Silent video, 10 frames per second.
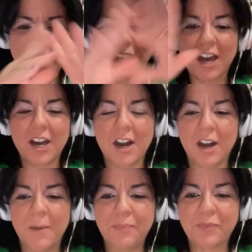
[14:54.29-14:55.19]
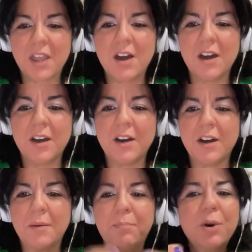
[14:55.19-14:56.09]
like
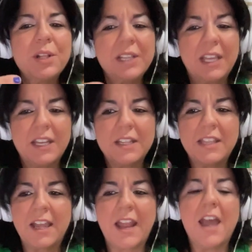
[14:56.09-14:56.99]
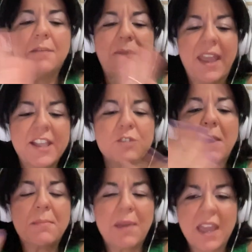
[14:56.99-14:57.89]
a booklet that had page
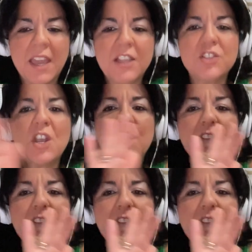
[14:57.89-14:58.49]
by page,